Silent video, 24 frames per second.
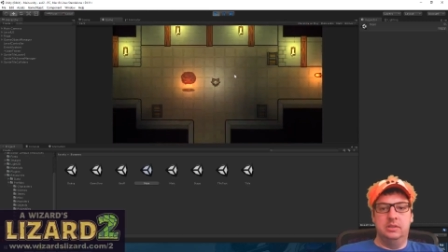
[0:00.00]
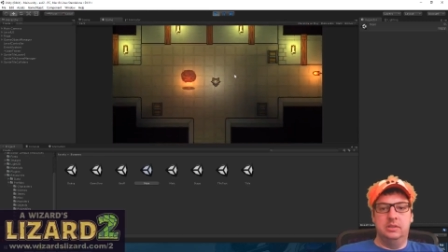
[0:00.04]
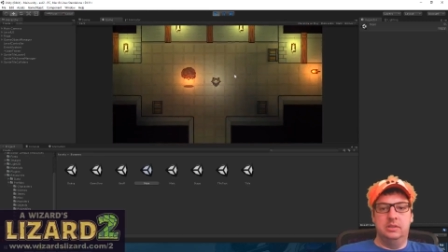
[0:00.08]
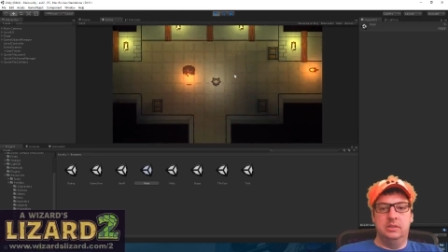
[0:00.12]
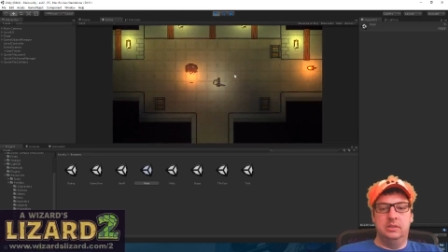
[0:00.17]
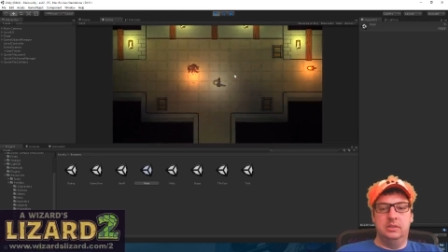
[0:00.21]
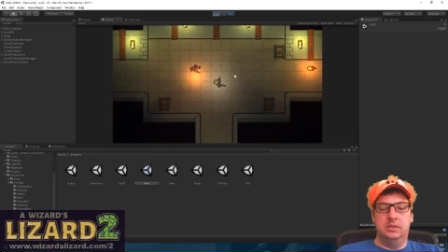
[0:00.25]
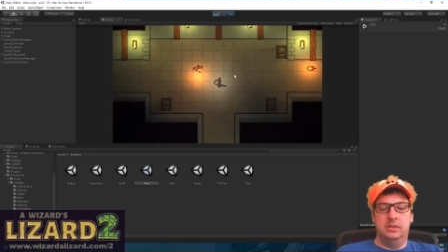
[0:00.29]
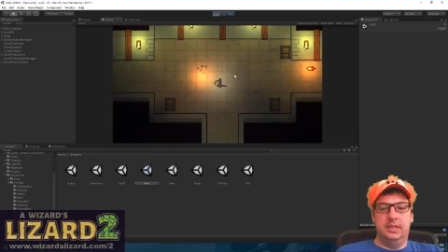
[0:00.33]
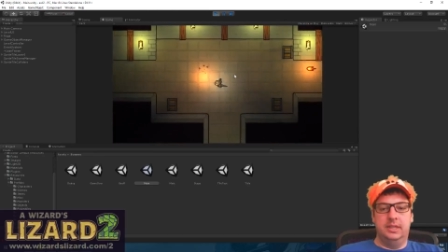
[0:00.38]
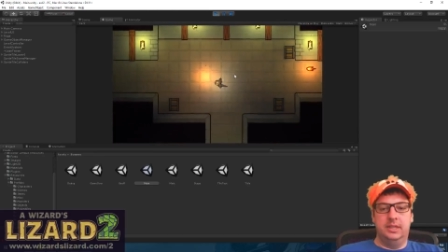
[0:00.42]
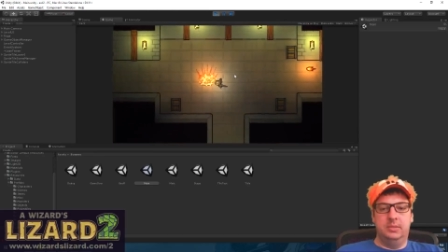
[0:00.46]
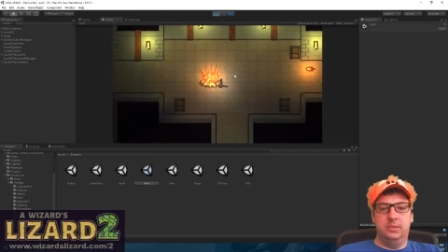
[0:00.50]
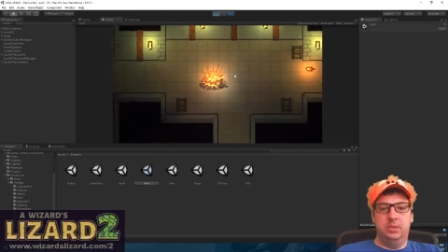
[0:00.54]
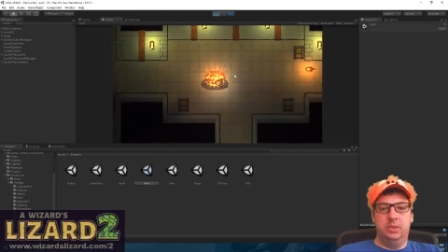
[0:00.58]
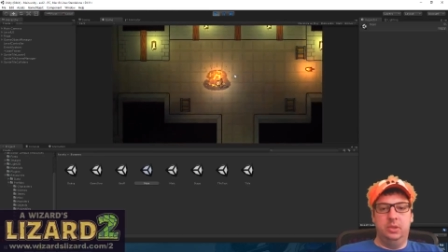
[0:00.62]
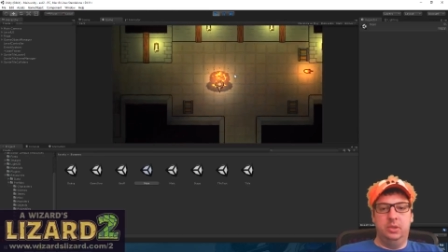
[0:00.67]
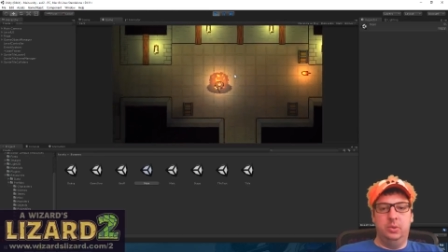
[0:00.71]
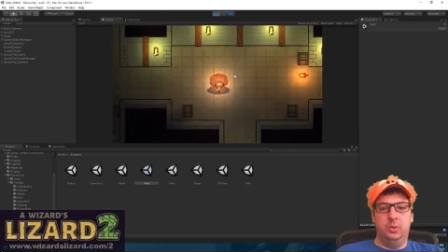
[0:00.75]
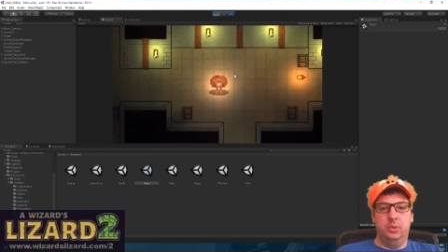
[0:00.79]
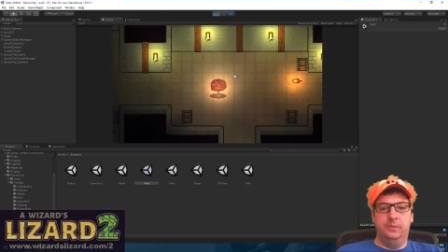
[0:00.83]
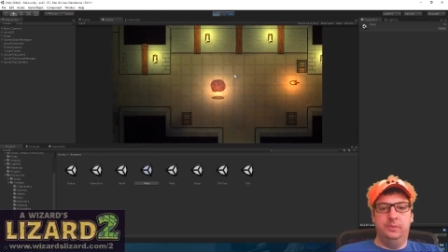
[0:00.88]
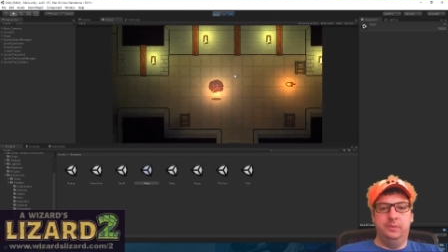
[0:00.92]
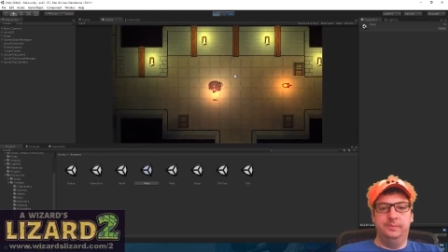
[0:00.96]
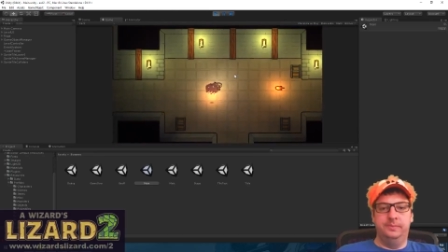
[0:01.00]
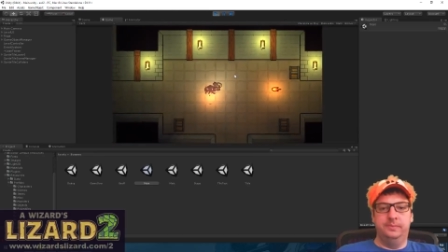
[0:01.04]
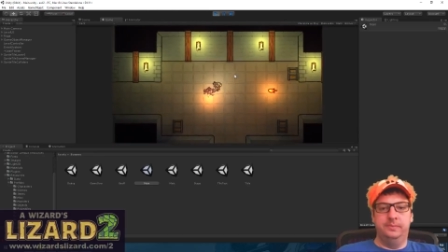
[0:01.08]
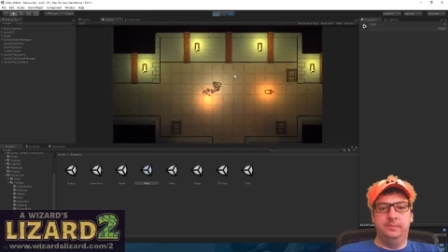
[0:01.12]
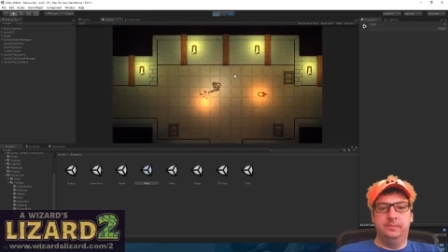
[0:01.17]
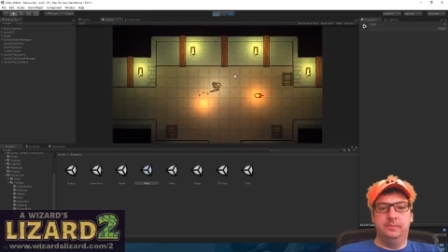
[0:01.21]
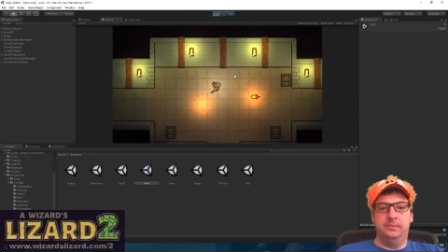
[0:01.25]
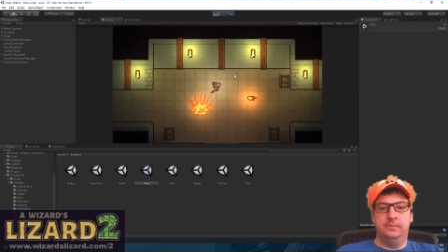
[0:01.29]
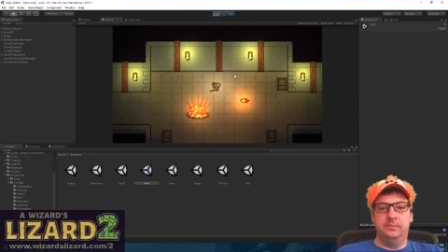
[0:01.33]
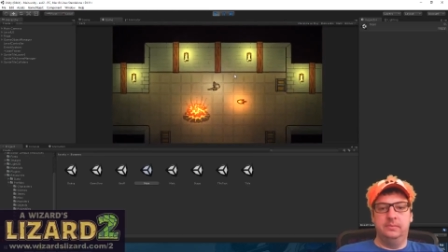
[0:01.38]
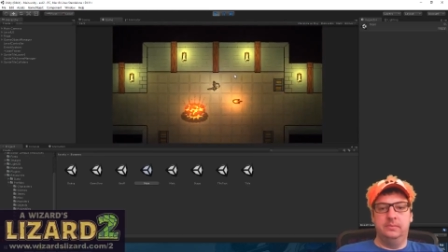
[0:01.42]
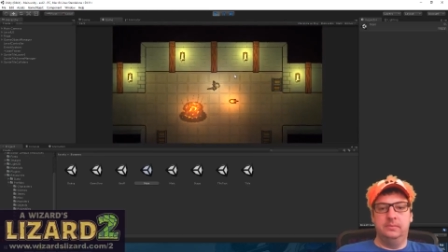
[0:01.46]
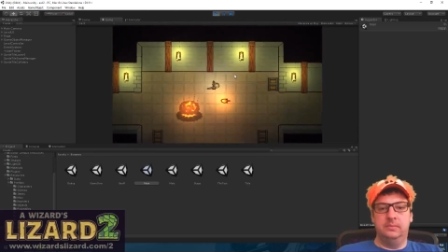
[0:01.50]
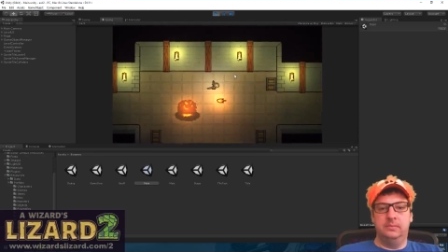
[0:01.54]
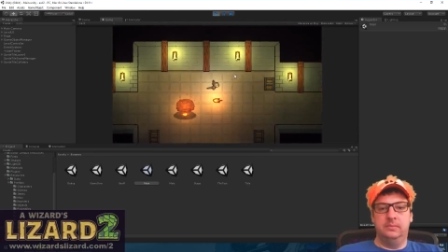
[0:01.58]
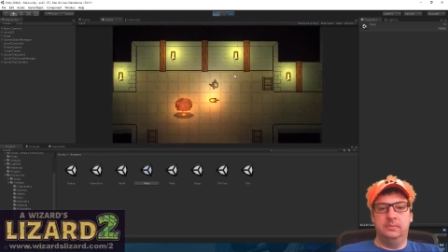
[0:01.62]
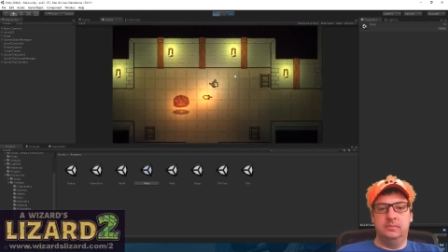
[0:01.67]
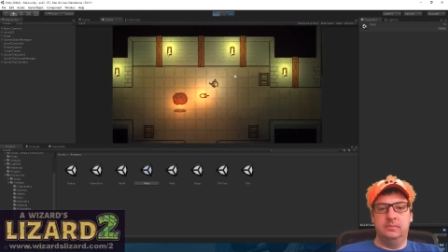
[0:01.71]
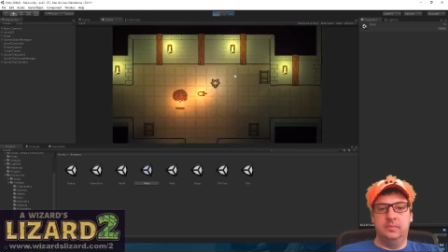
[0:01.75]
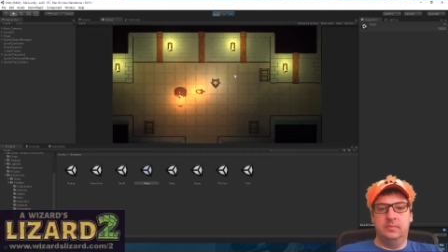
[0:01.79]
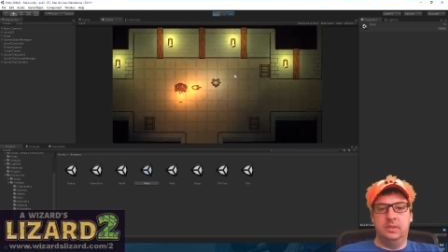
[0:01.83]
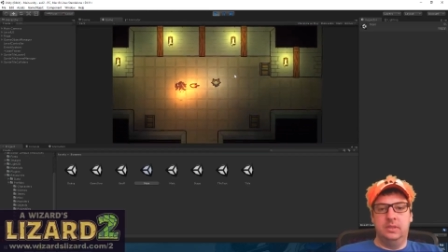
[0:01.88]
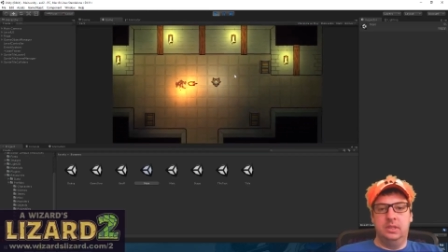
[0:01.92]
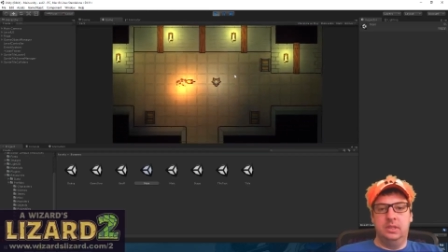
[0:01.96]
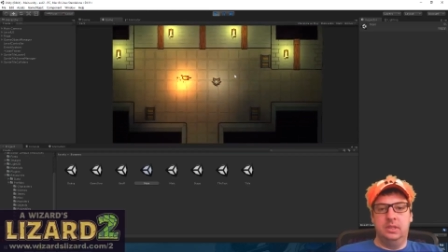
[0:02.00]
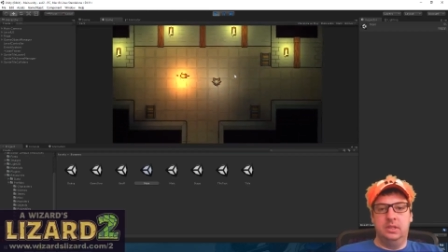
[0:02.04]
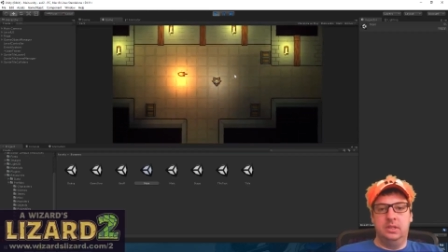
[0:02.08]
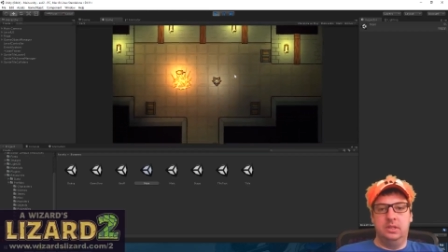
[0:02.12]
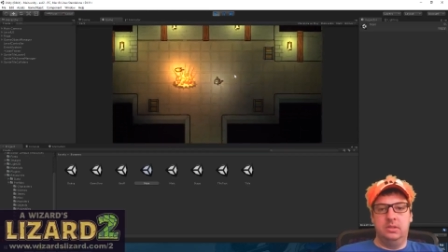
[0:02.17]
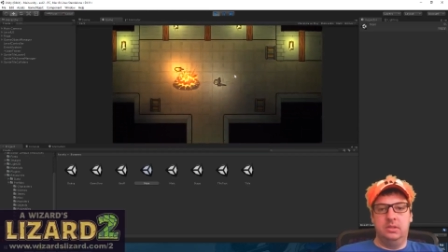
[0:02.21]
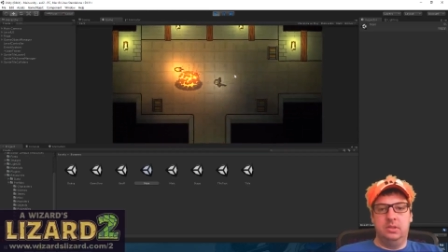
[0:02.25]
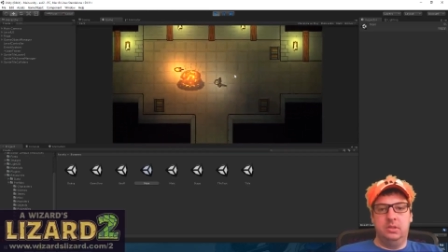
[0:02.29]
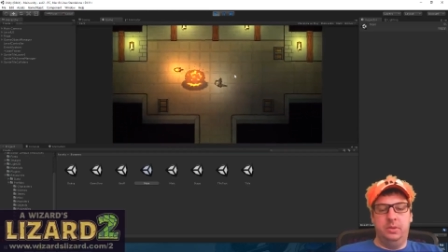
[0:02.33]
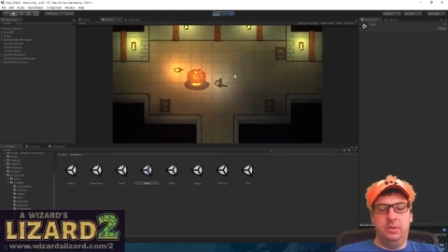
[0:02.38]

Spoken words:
that's pretty cool. So